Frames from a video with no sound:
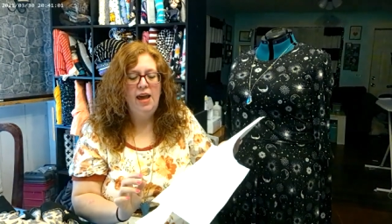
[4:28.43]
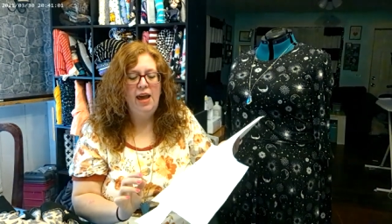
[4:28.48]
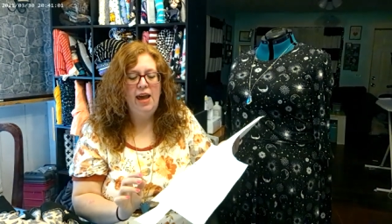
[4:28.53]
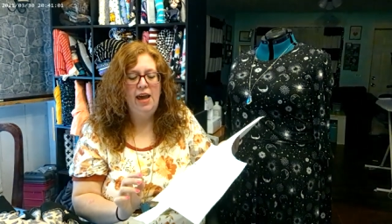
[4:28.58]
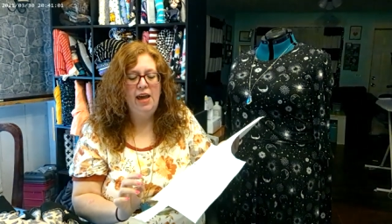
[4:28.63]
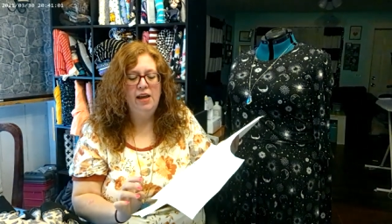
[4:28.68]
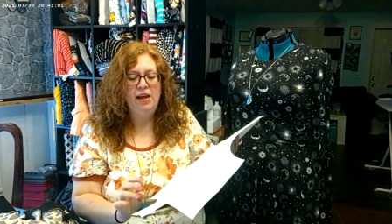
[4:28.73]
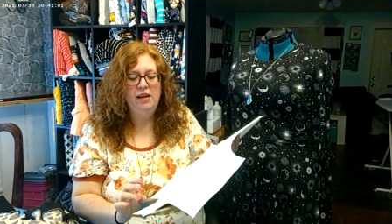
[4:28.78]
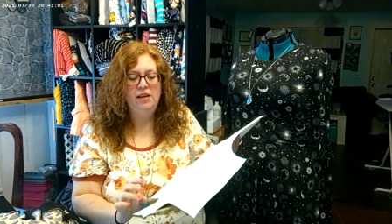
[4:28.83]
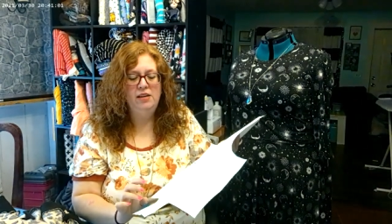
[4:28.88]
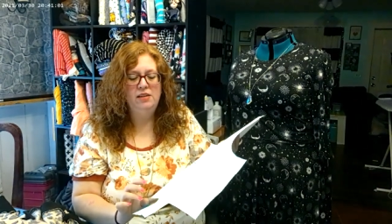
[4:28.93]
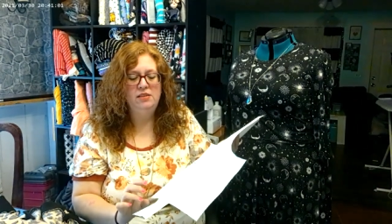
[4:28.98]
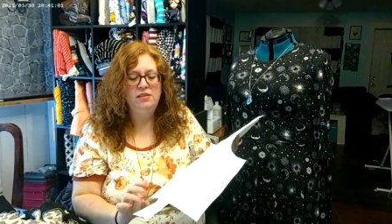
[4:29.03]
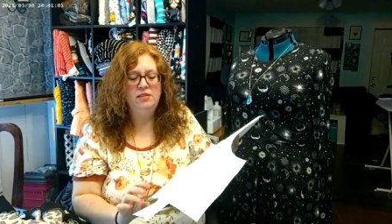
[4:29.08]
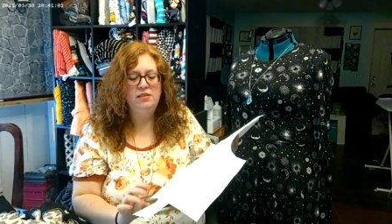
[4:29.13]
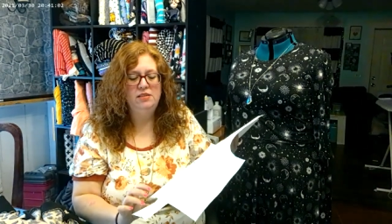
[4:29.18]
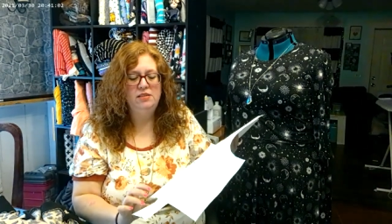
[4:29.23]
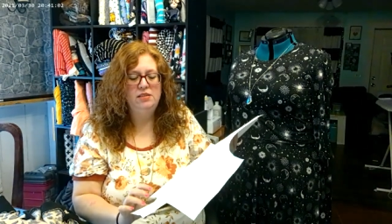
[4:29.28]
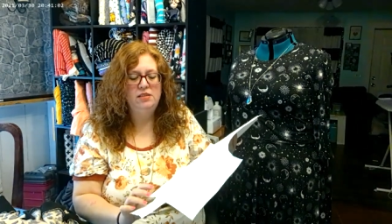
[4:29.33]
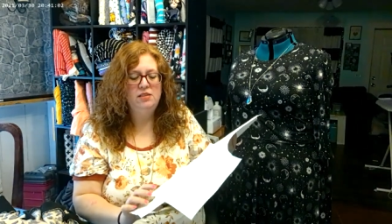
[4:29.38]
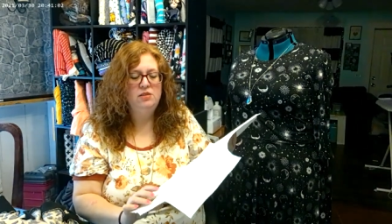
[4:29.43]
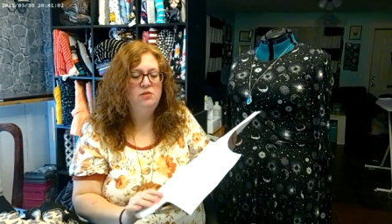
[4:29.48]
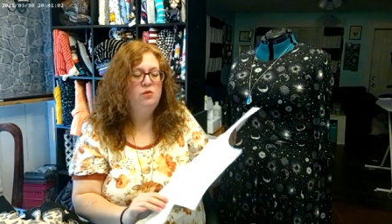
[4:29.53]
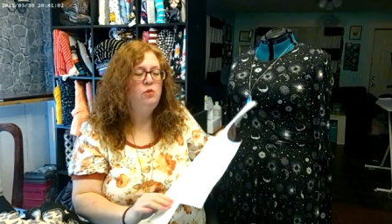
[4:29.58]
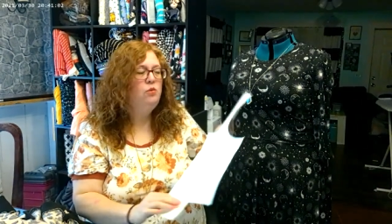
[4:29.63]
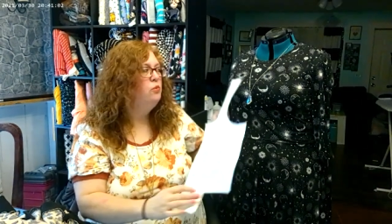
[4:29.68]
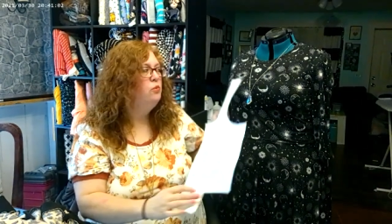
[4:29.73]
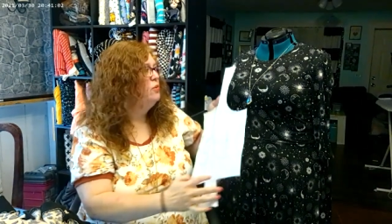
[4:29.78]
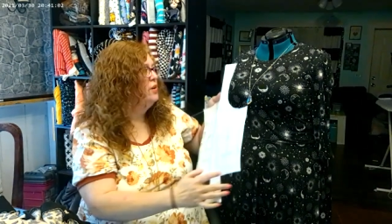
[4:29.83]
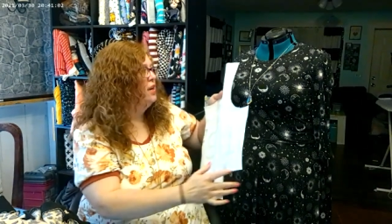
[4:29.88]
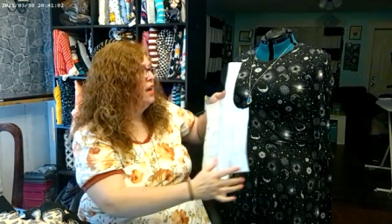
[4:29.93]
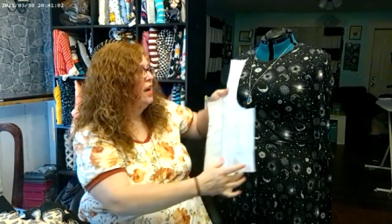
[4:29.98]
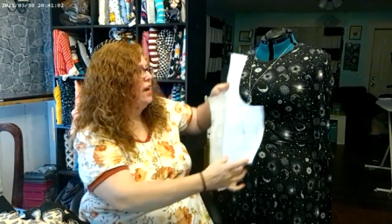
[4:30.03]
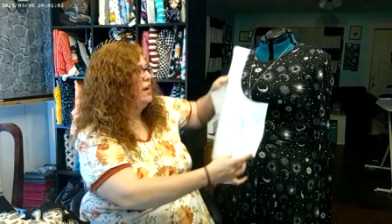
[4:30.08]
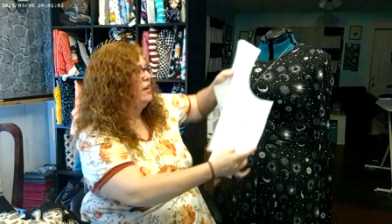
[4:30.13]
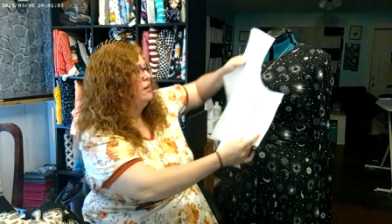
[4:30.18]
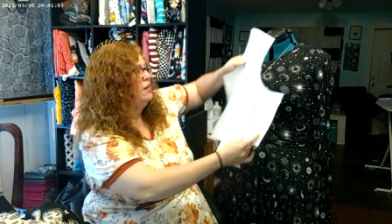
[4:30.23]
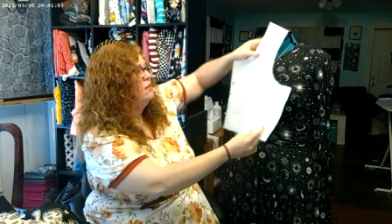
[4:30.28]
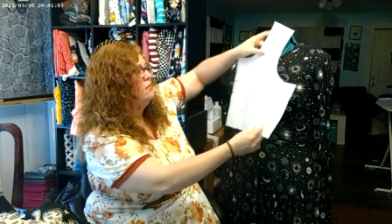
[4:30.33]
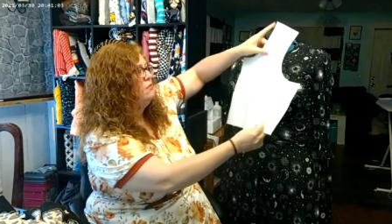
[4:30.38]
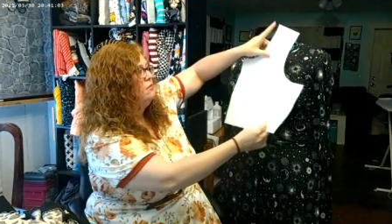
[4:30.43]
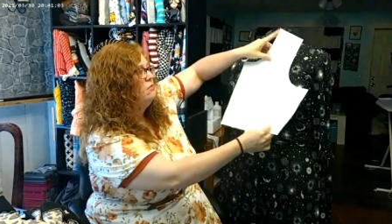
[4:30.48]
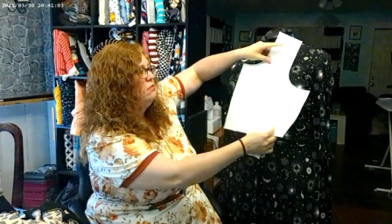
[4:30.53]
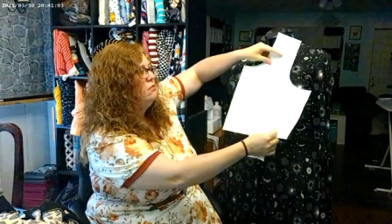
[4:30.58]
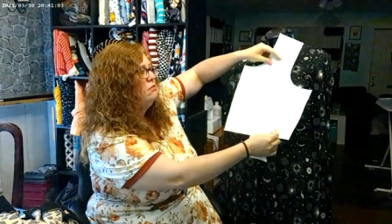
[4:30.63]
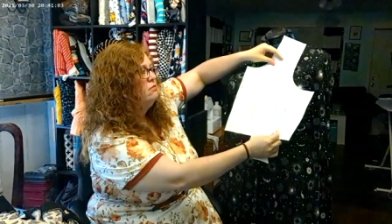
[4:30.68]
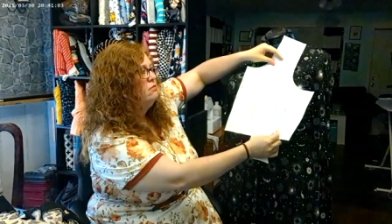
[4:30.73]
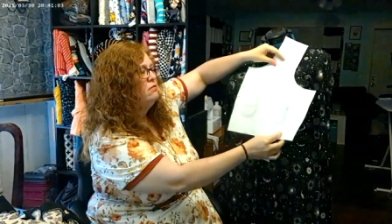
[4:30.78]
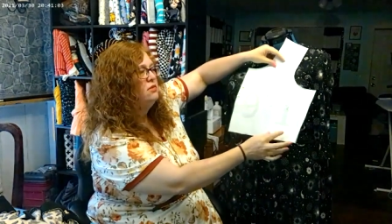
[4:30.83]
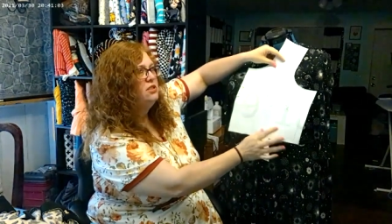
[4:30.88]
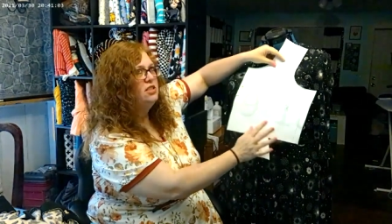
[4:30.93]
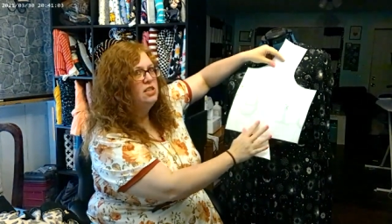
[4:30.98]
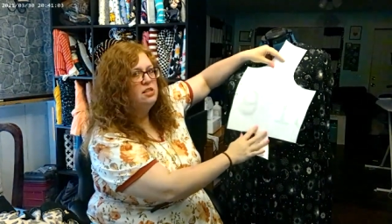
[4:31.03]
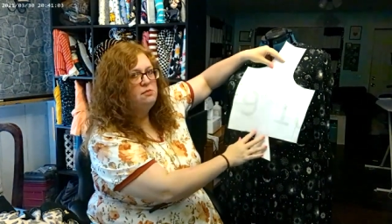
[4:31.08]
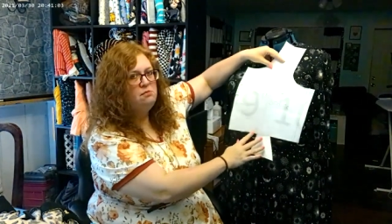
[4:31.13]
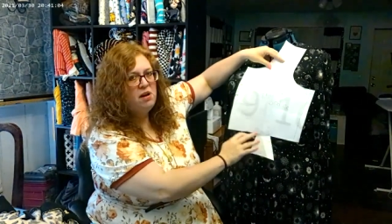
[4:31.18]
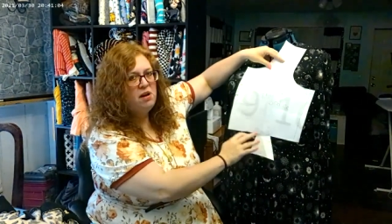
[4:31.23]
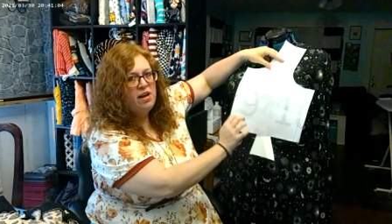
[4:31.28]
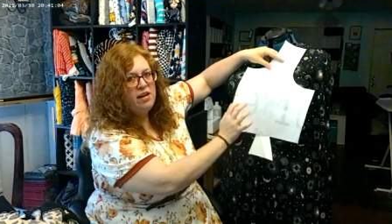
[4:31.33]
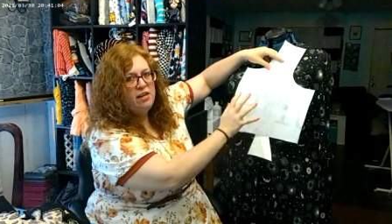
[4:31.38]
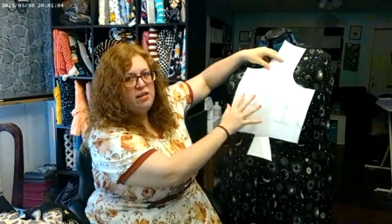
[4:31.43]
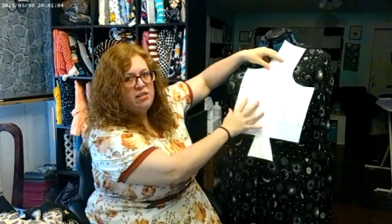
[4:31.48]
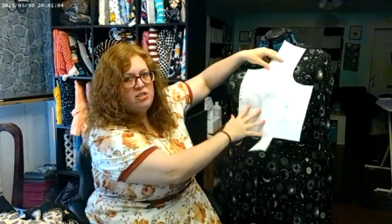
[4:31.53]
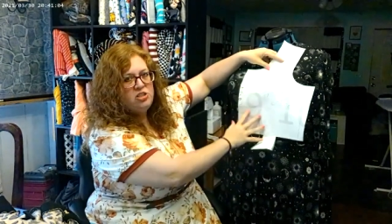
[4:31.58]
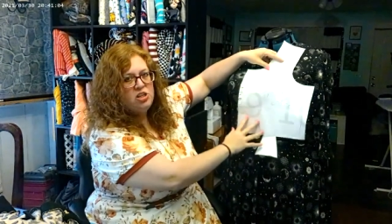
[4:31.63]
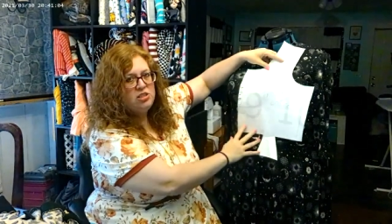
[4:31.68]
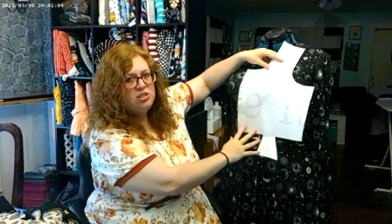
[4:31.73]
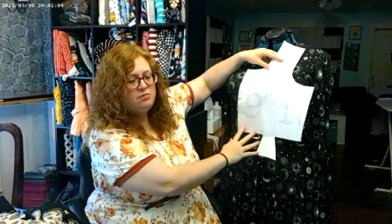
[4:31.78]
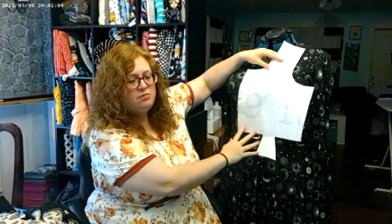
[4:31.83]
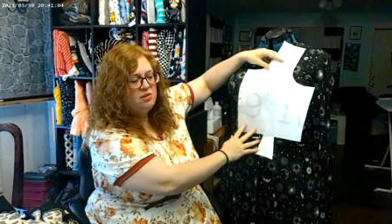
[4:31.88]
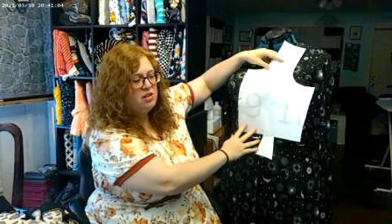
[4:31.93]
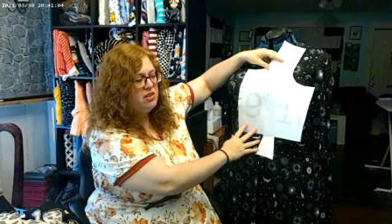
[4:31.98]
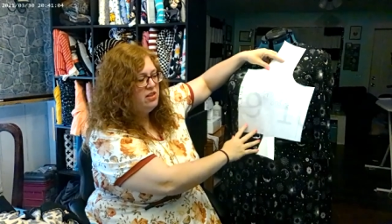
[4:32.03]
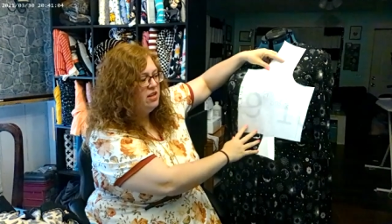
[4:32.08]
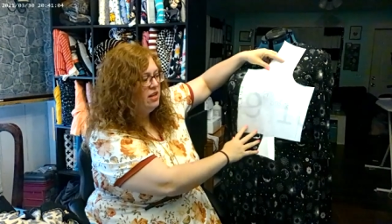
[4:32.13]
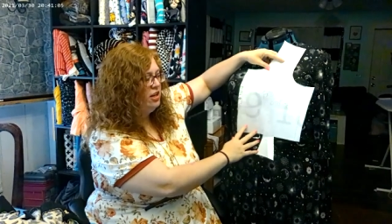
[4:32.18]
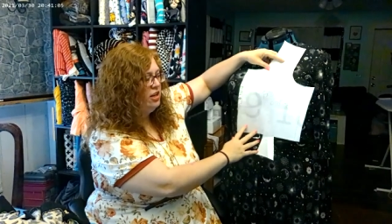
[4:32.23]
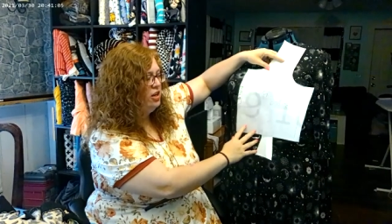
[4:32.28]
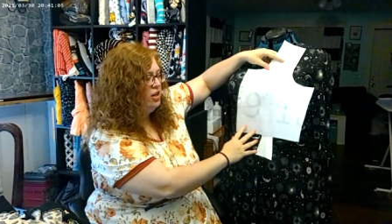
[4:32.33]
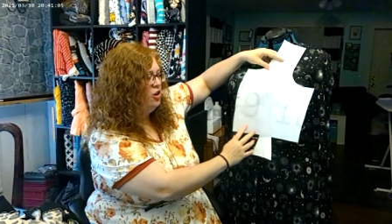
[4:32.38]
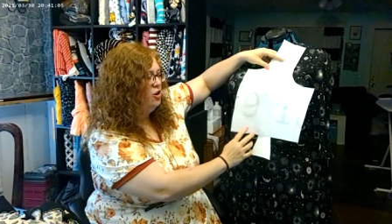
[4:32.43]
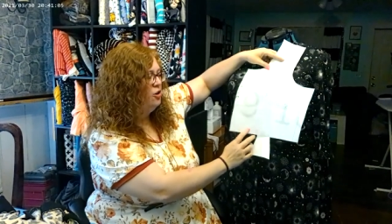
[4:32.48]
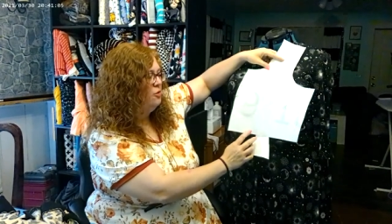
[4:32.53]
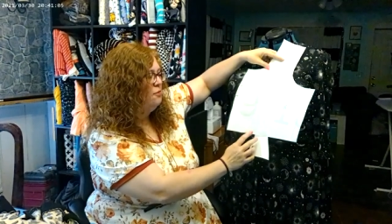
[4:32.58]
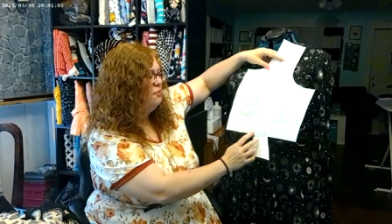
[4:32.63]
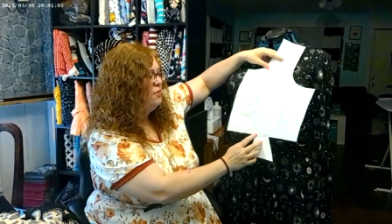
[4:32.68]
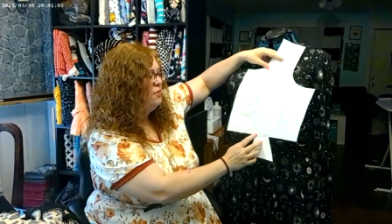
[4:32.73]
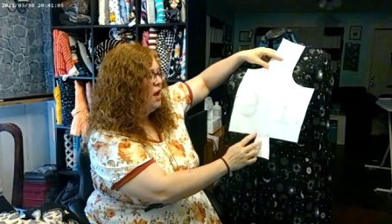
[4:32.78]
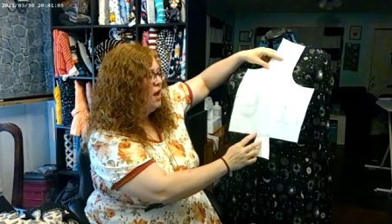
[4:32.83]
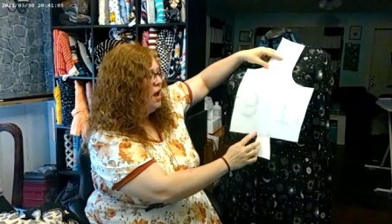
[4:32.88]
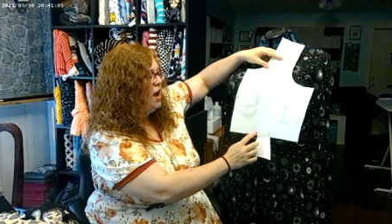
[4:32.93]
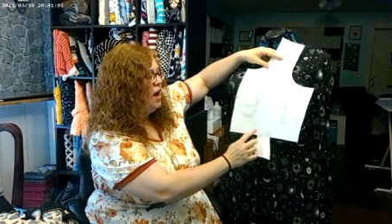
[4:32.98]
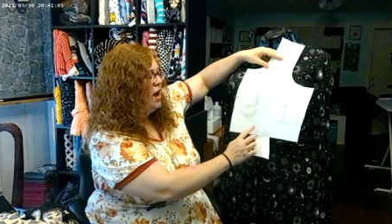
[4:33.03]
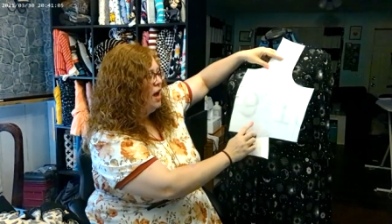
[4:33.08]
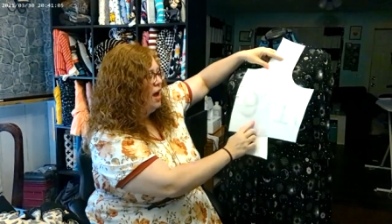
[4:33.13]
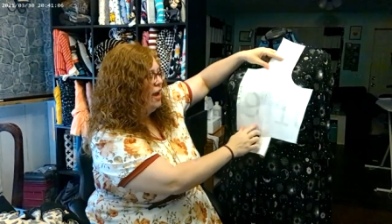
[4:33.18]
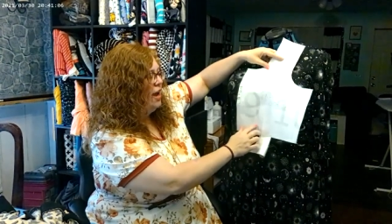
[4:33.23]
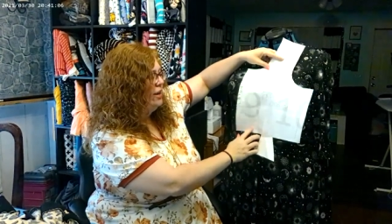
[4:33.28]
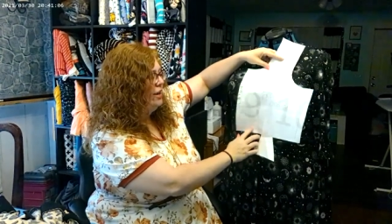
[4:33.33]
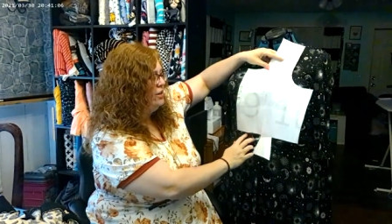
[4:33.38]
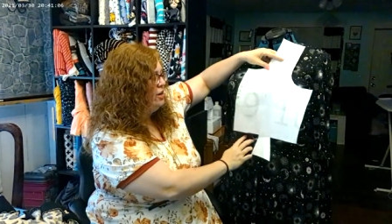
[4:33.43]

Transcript: And when I did my adjustment thing here, I